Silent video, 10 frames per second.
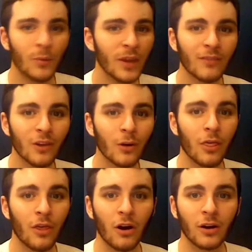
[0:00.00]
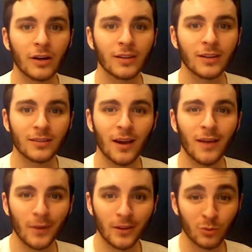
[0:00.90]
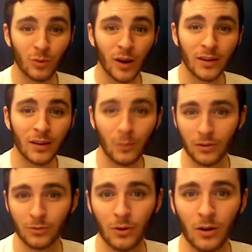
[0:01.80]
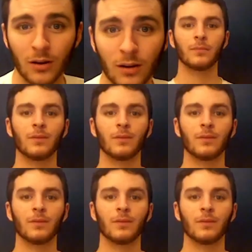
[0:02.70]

and we have no authority to decide what is right and what is wrong.